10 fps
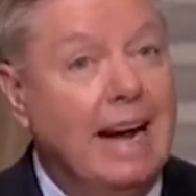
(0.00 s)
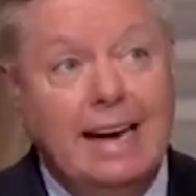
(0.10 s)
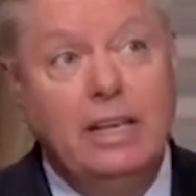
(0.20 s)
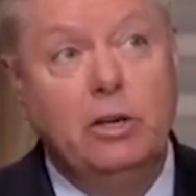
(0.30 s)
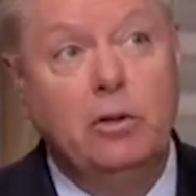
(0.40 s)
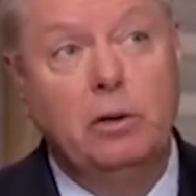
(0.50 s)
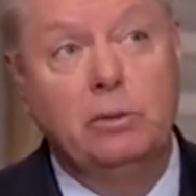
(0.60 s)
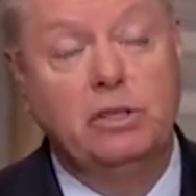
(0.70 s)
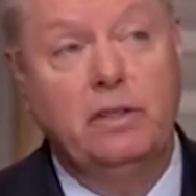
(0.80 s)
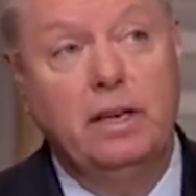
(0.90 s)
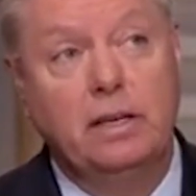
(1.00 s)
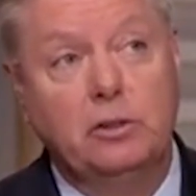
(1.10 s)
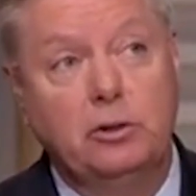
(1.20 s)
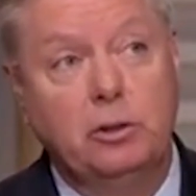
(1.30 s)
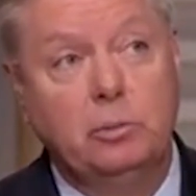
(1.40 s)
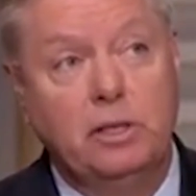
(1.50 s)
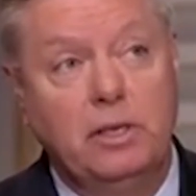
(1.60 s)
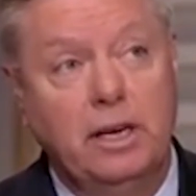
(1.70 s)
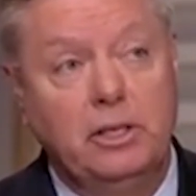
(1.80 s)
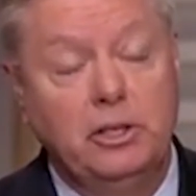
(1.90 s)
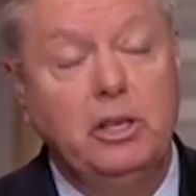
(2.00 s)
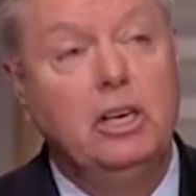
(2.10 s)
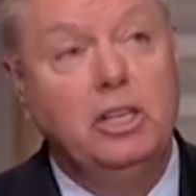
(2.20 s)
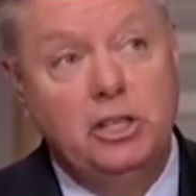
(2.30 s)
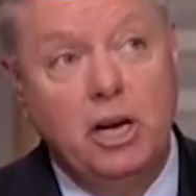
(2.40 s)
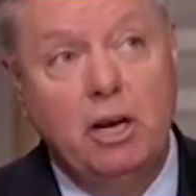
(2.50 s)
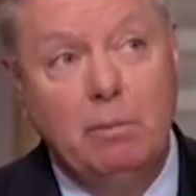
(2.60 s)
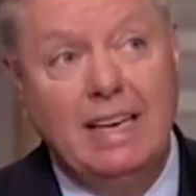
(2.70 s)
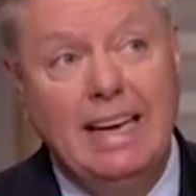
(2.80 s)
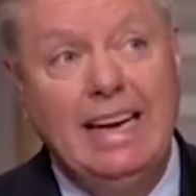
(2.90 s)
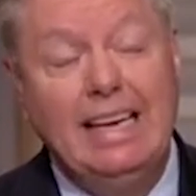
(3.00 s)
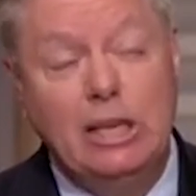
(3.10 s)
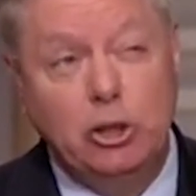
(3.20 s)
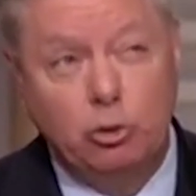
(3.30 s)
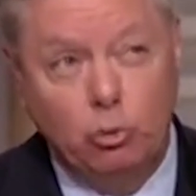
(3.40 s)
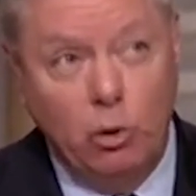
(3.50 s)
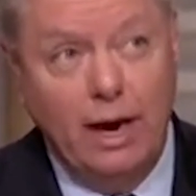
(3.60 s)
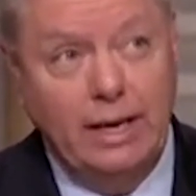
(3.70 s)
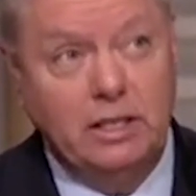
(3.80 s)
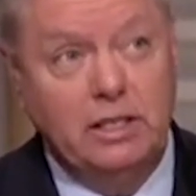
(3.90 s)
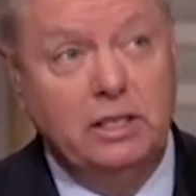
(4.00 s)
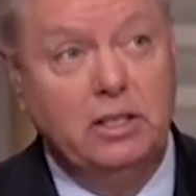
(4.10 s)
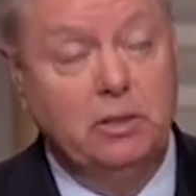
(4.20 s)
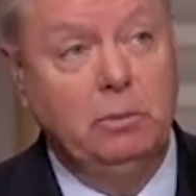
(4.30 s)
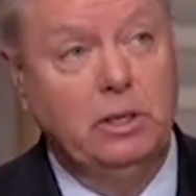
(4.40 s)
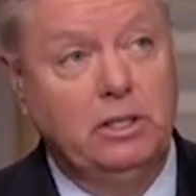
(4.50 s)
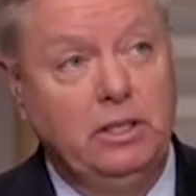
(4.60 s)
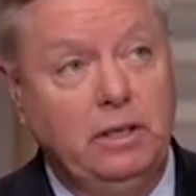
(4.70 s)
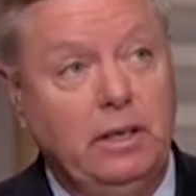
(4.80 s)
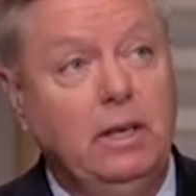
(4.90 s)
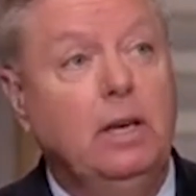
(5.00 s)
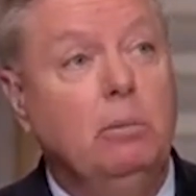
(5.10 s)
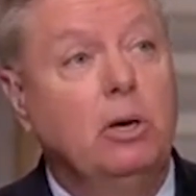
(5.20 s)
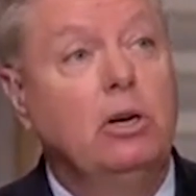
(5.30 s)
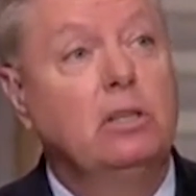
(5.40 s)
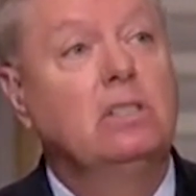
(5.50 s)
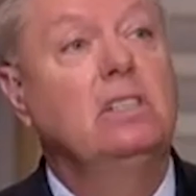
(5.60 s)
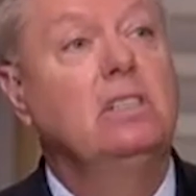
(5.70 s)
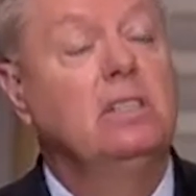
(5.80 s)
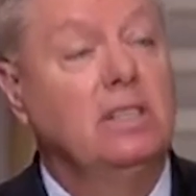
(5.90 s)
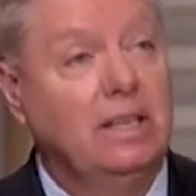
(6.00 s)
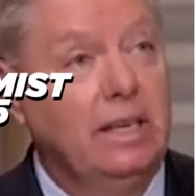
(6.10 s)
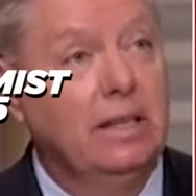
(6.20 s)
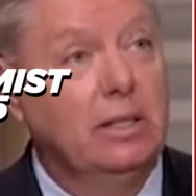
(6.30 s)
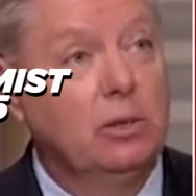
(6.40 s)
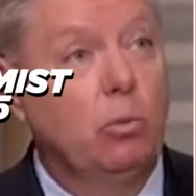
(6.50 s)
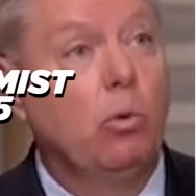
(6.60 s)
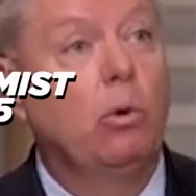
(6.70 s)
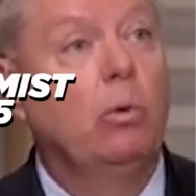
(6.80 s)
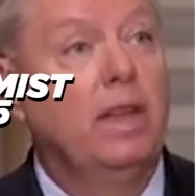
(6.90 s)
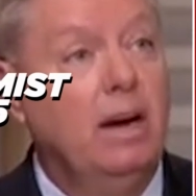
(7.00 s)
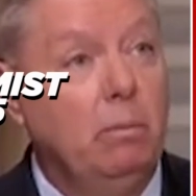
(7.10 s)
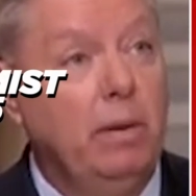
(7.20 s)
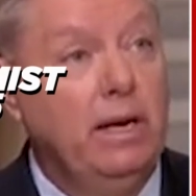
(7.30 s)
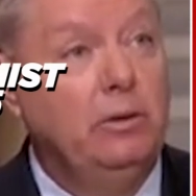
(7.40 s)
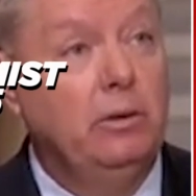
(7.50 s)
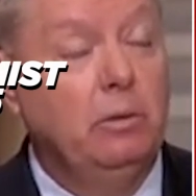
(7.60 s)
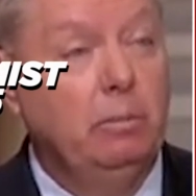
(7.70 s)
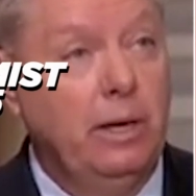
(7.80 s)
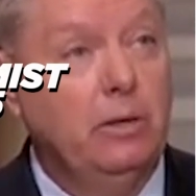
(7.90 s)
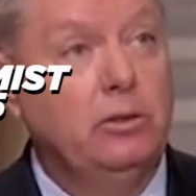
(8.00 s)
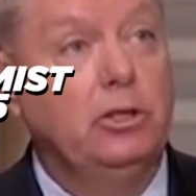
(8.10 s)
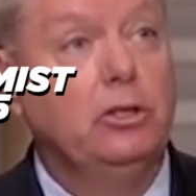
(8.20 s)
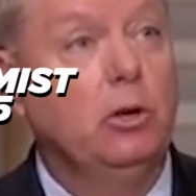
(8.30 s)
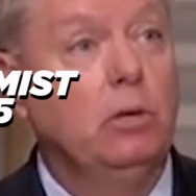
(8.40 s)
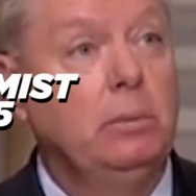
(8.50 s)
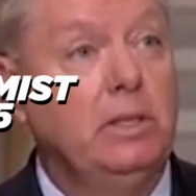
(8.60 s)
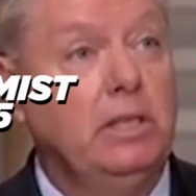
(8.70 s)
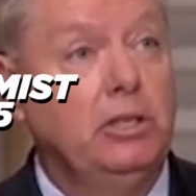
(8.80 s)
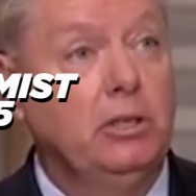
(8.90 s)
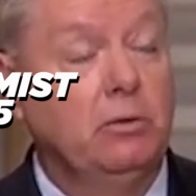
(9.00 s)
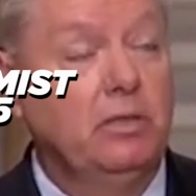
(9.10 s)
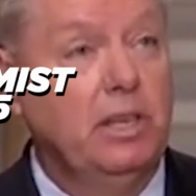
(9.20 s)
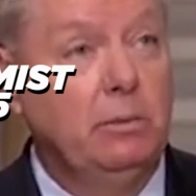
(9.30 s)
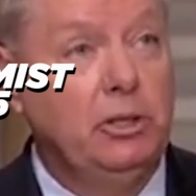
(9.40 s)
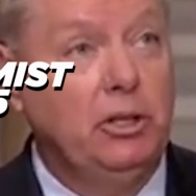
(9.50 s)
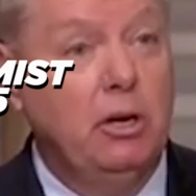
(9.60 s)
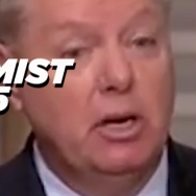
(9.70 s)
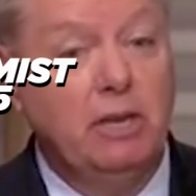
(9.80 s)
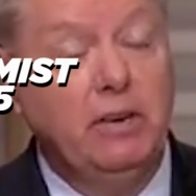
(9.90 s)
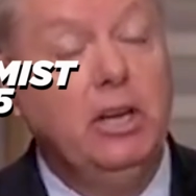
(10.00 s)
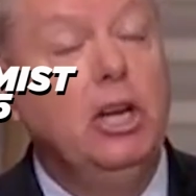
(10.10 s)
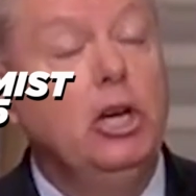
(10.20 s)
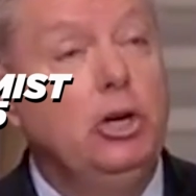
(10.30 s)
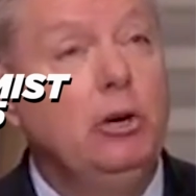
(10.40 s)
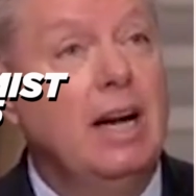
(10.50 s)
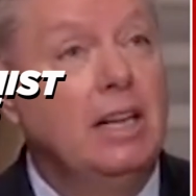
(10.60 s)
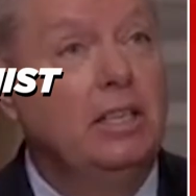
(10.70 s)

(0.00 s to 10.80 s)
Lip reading: I didn't know there was 1,000 troops in Niger. What we hear about the U.S. war on terror in Africa is almost exclusively what the U.S. government chooses to tell us. We get partial documentation of the